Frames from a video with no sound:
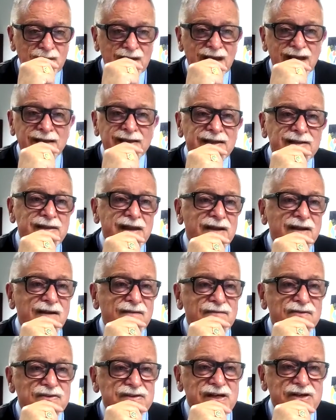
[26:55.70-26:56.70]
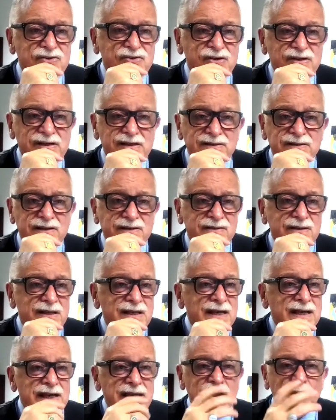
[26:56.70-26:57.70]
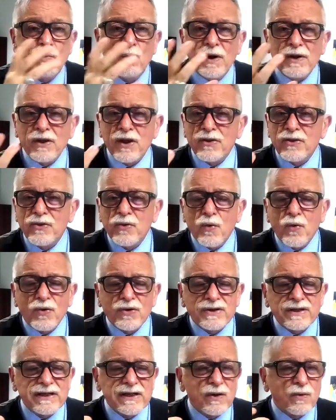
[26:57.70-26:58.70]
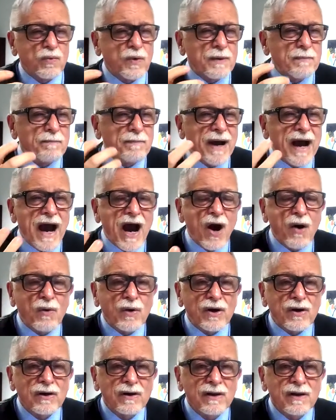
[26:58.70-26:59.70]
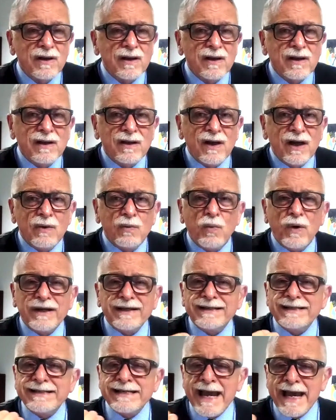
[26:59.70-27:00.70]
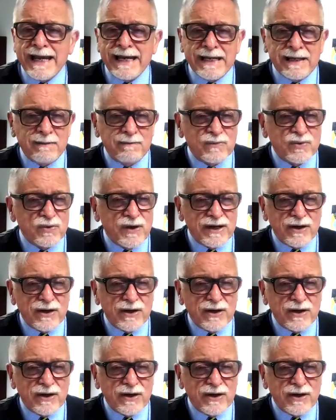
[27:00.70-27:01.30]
And in that conversation, he says, in what authority or what power, in what name do I